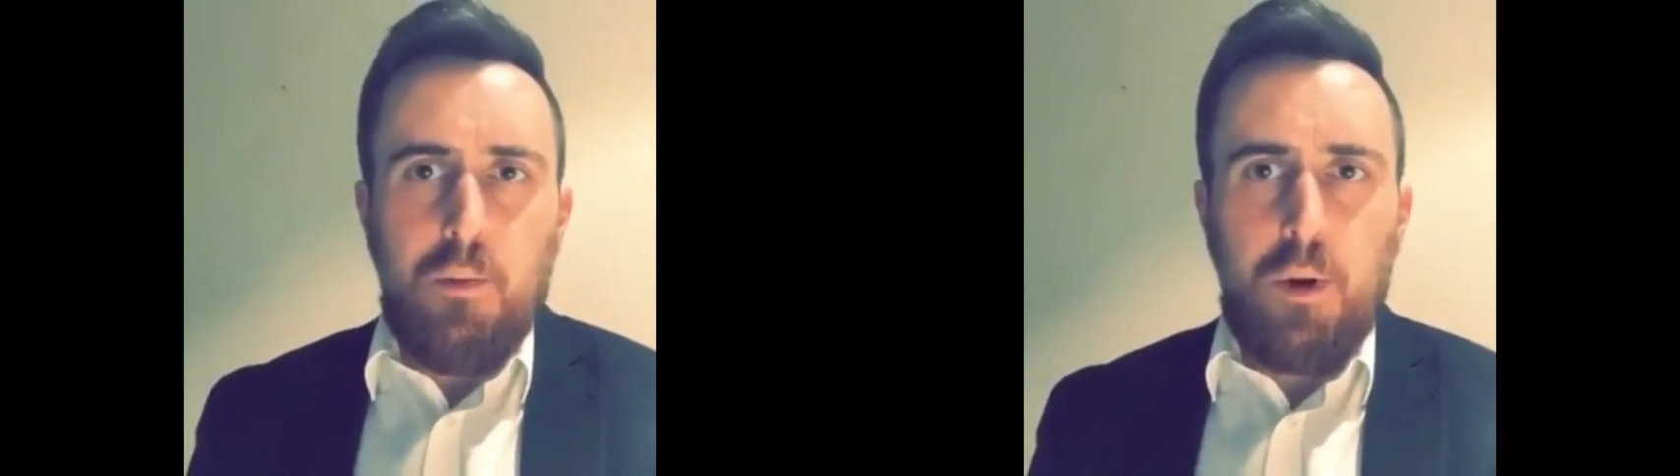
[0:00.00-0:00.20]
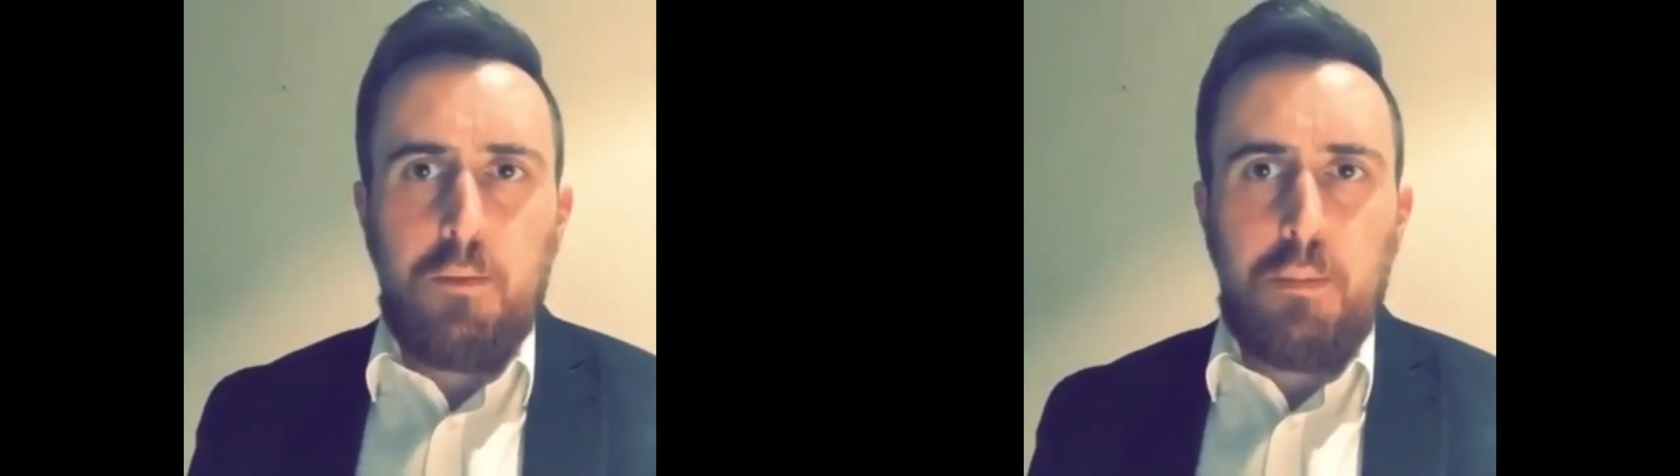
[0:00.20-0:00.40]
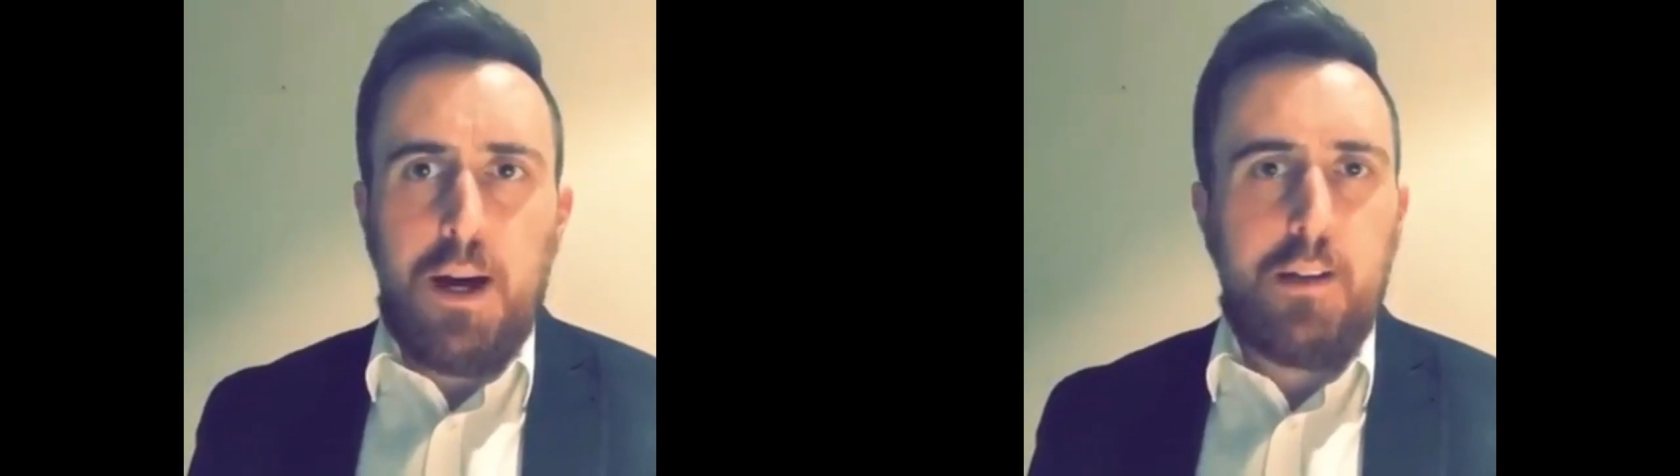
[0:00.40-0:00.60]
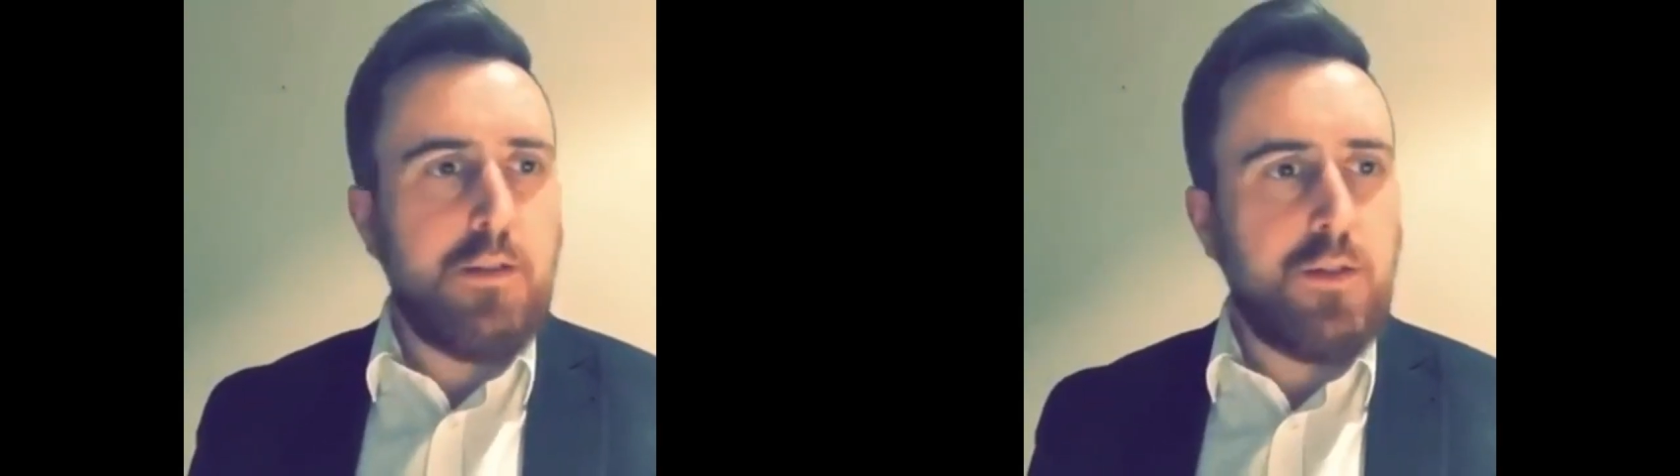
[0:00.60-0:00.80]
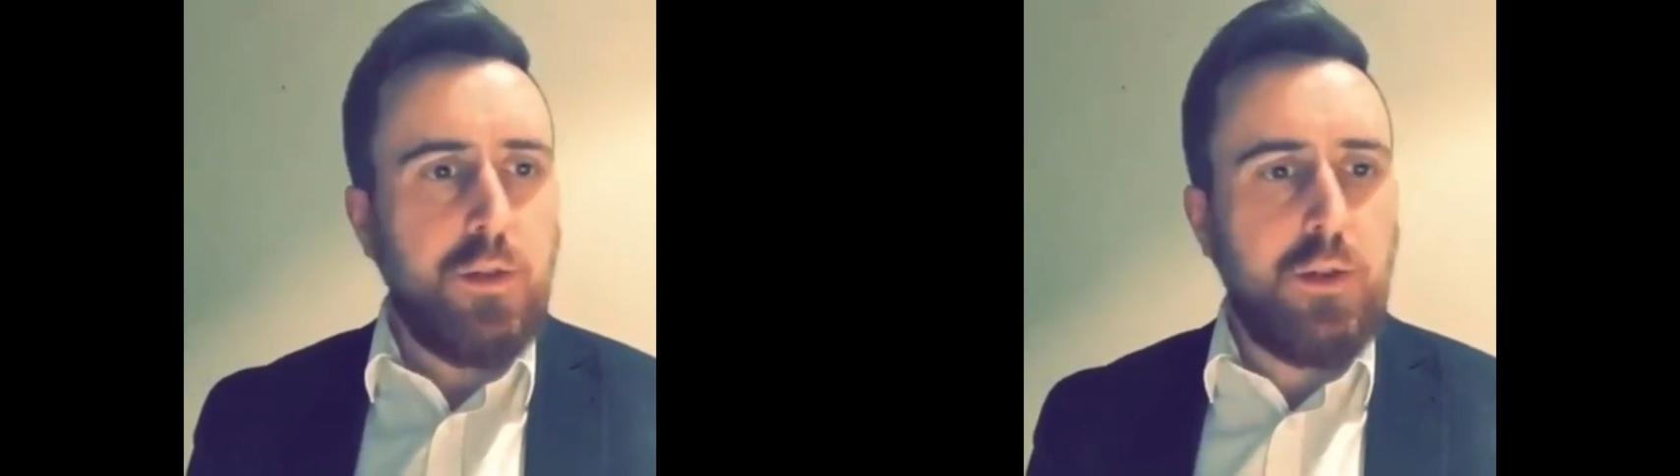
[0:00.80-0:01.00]
One
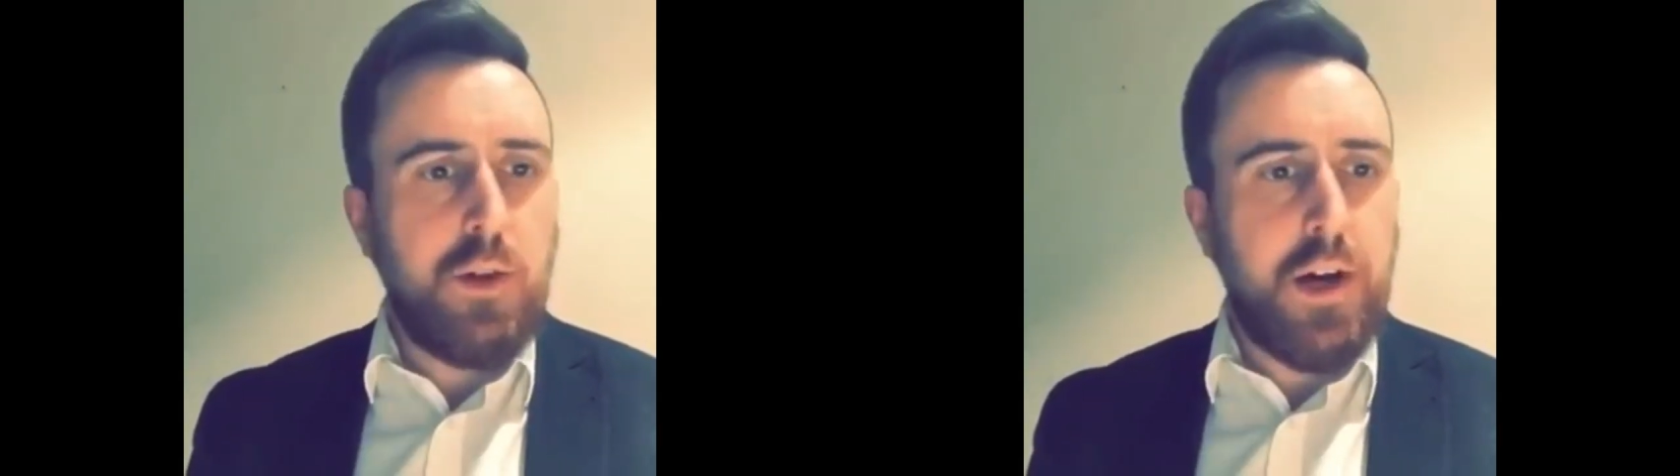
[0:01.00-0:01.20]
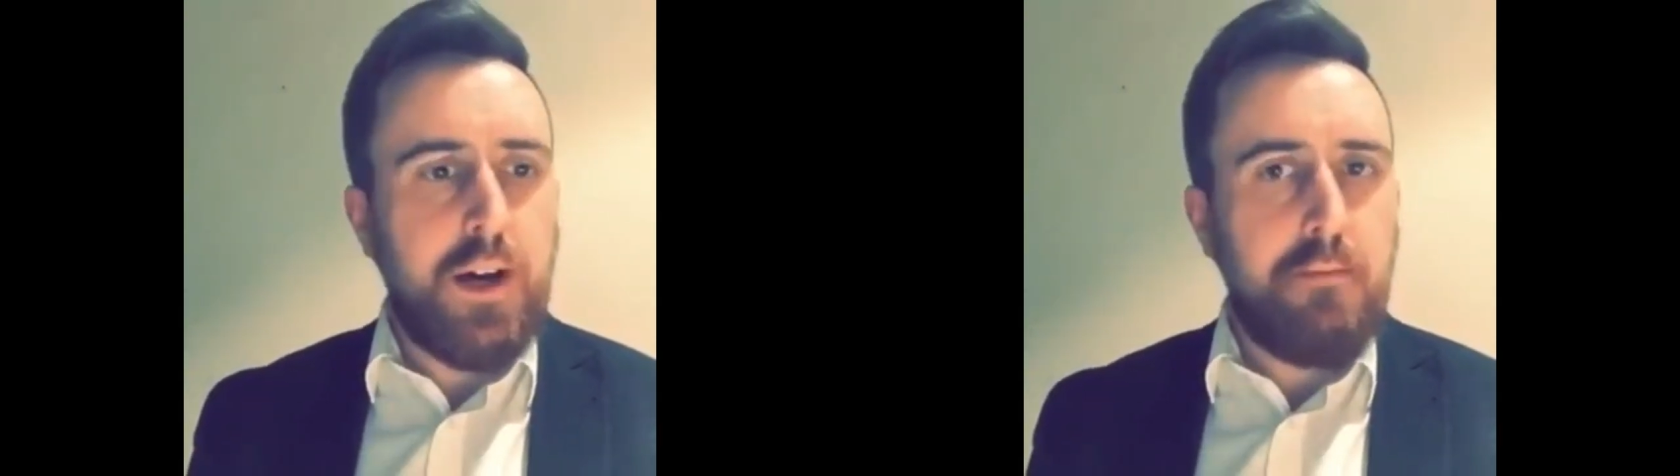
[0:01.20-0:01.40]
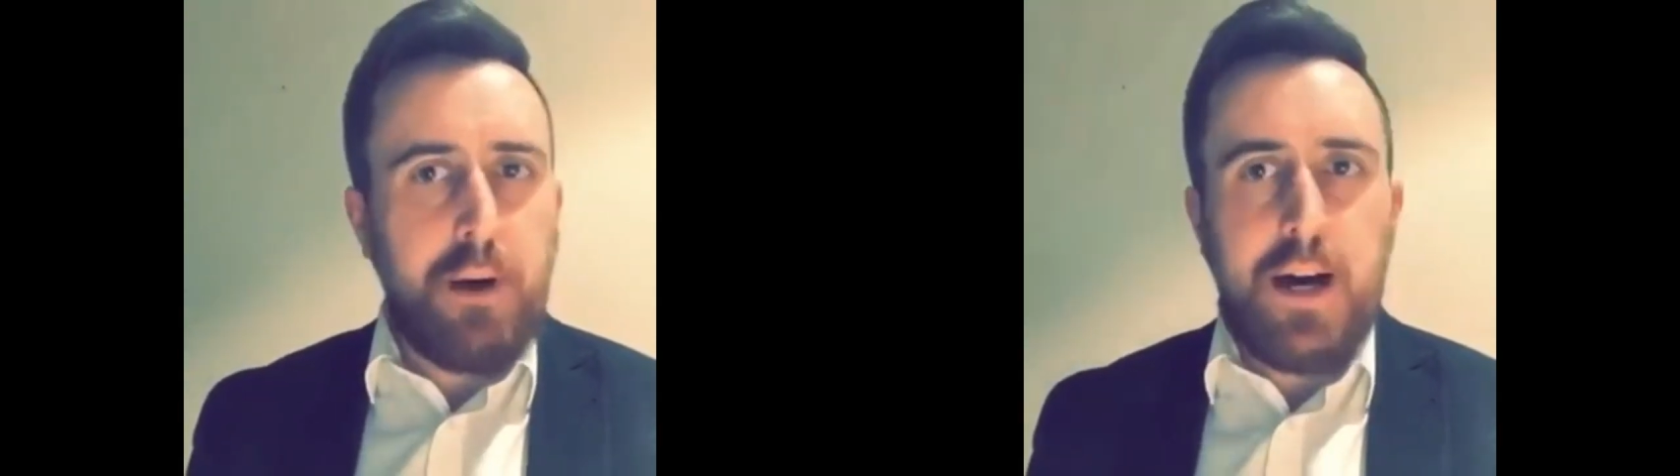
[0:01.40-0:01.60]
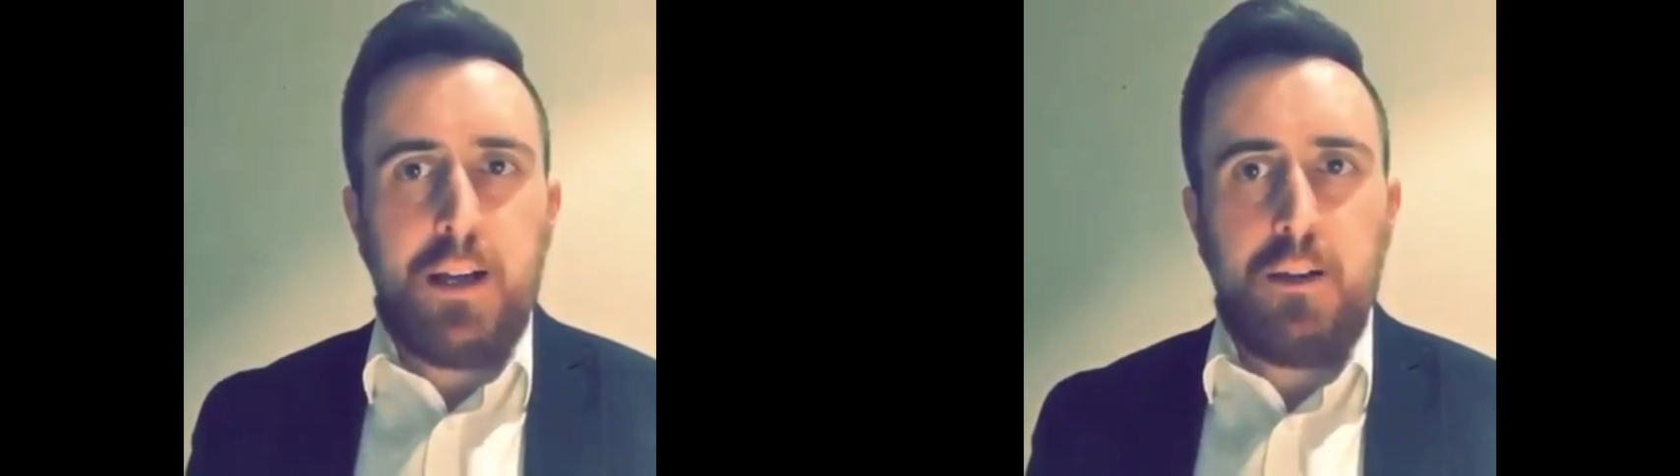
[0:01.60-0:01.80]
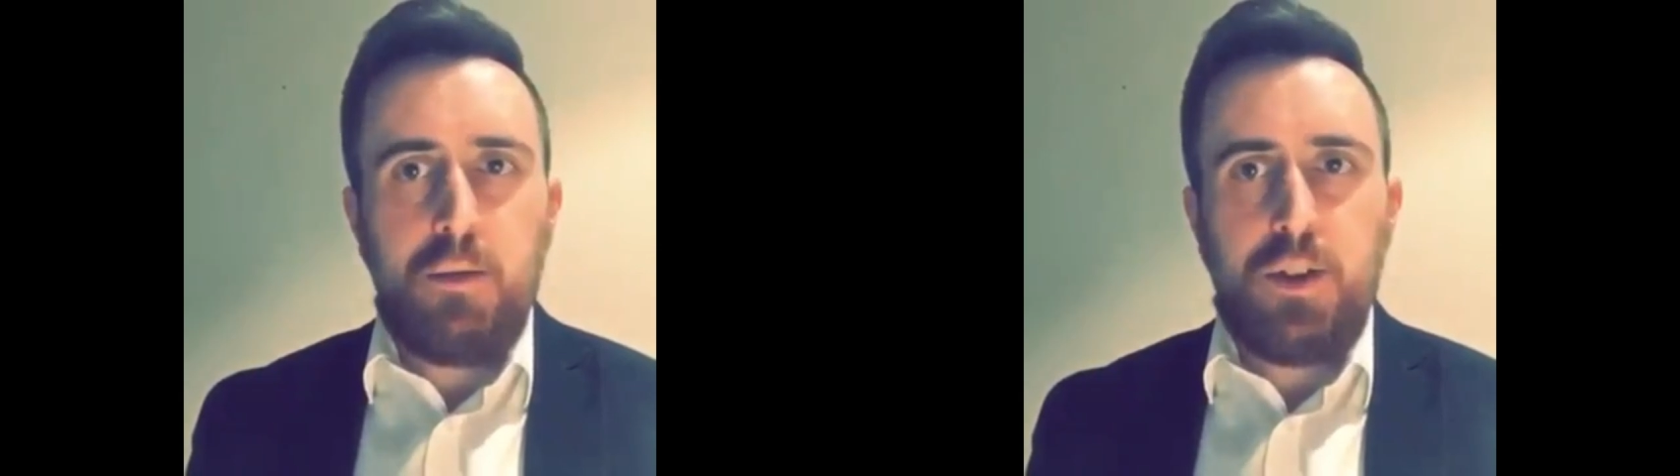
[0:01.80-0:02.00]
man saw a banner,